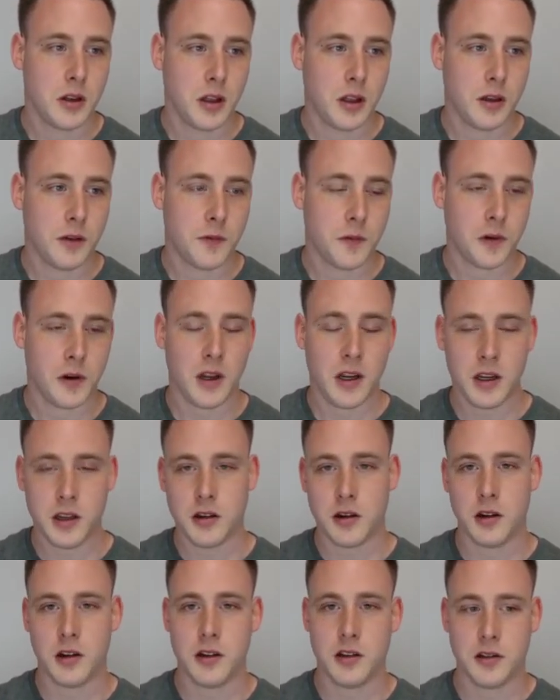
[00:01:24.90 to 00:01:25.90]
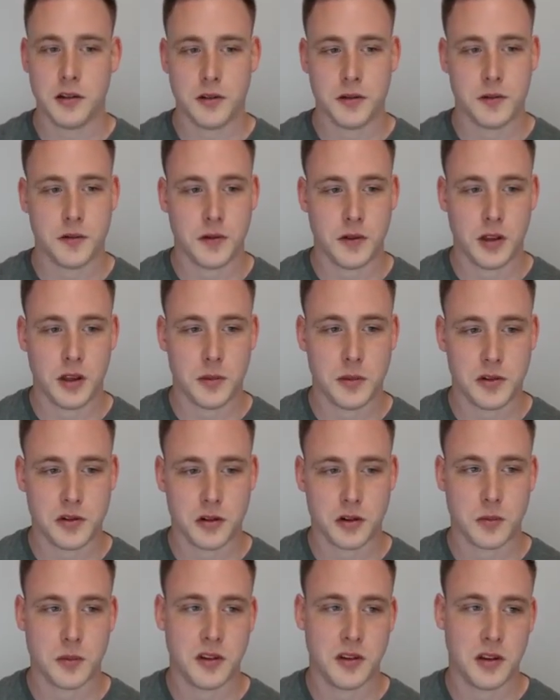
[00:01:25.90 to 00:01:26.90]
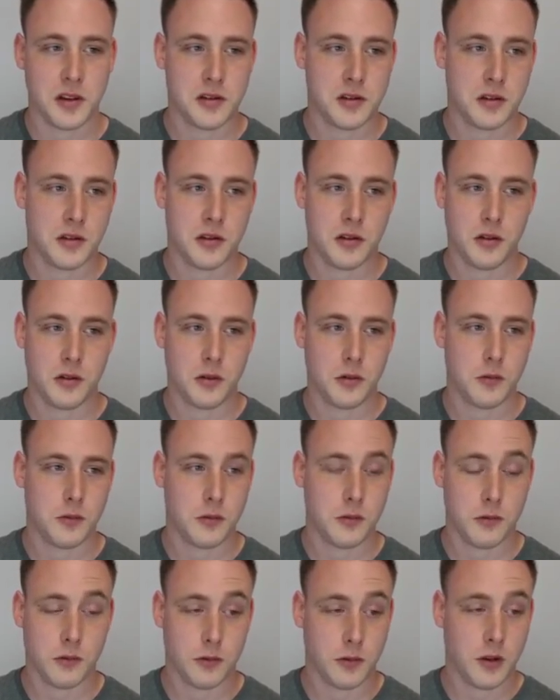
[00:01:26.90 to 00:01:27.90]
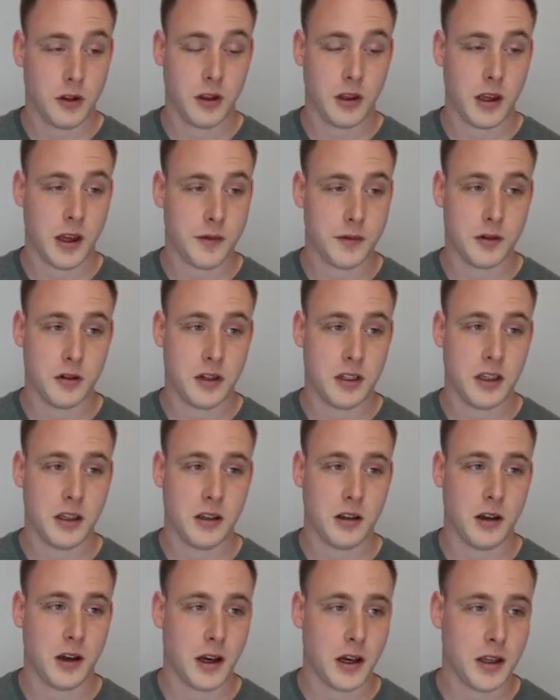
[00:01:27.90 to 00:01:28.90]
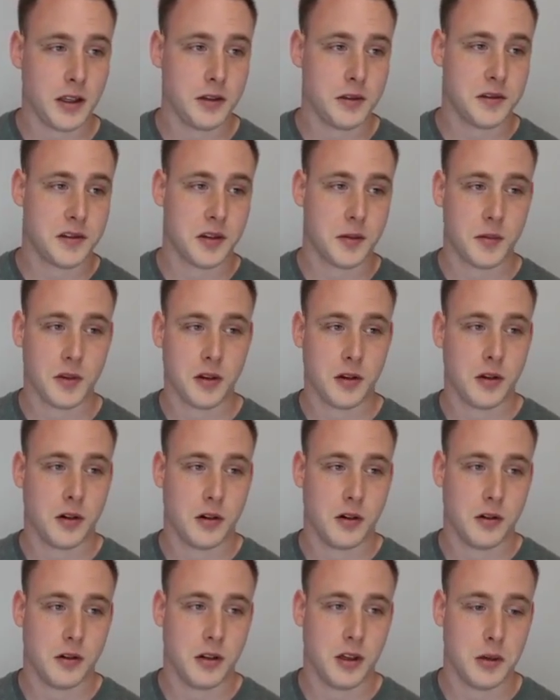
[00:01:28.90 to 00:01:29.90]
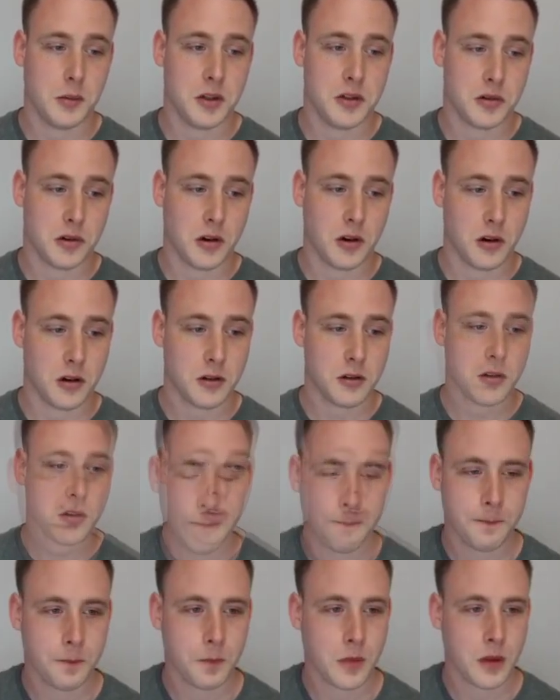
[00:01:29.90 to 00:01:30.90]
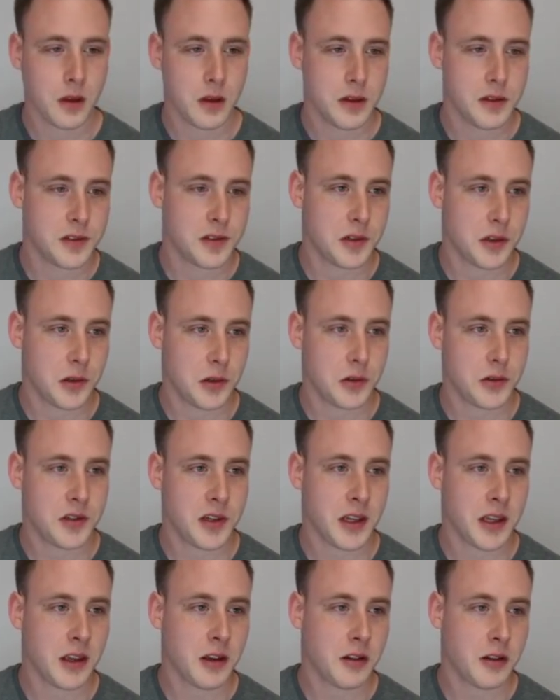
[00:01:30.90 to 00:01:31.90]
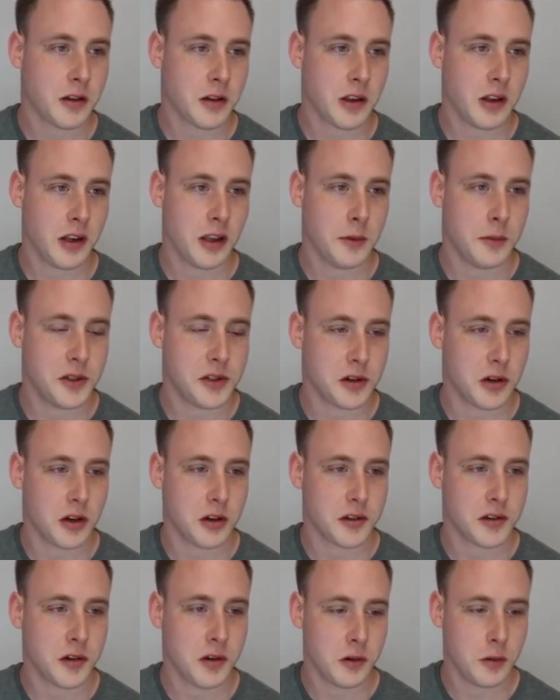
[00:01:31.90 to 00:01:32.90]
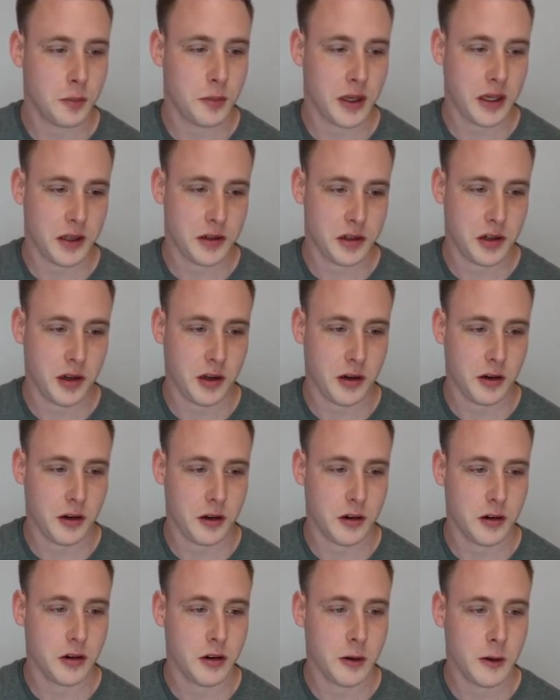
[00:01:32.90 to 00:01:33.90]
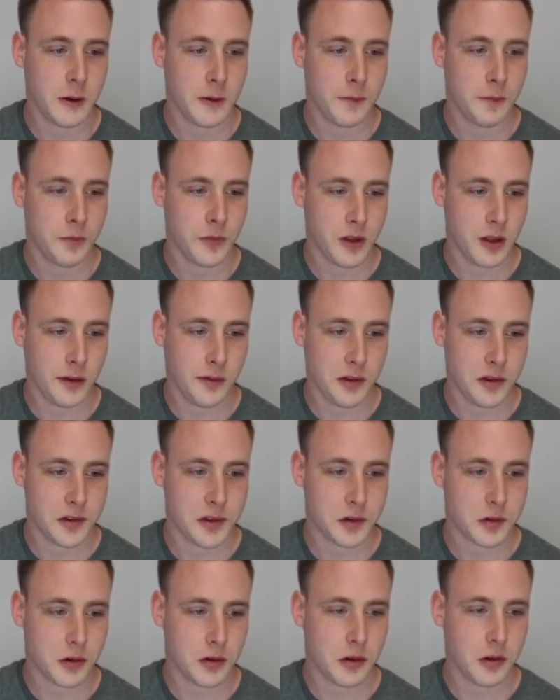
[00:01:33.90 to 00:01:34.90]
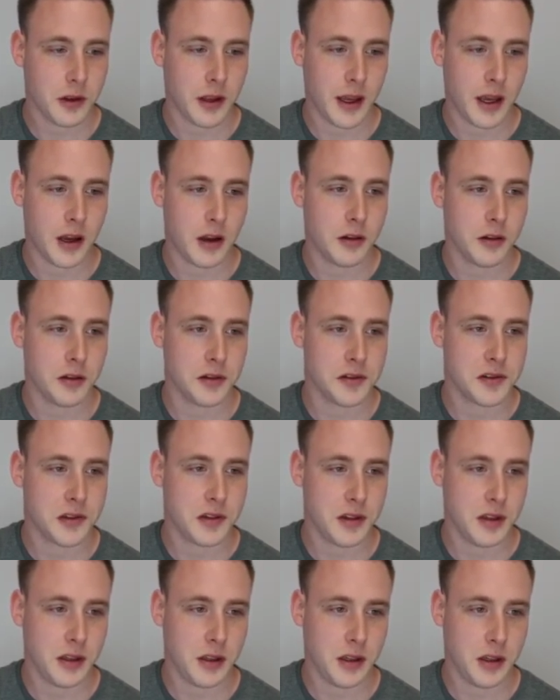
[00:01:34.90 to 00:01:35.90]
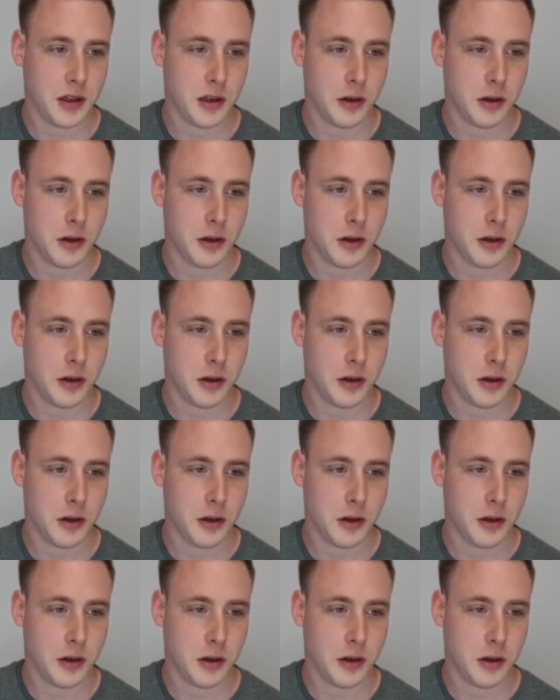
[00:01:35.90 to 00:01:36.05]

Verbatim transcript: for any kind of image augmentation you would really ever need, I use something called imgaug. So taking a look at imgaug's homepage here, if you scroll down, you'll see an